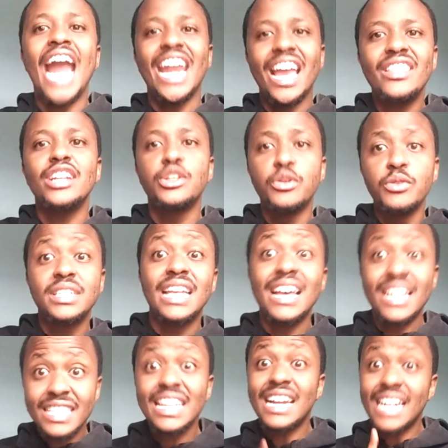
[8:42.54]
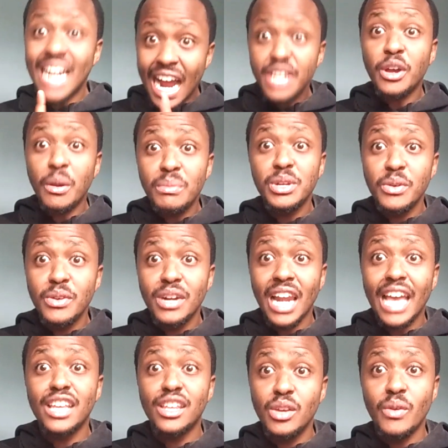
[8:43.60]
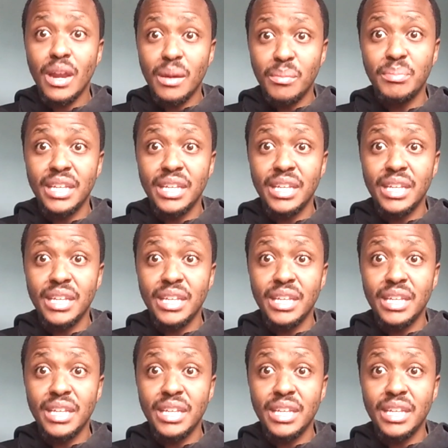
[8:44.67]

another dude. It's a random dude like you and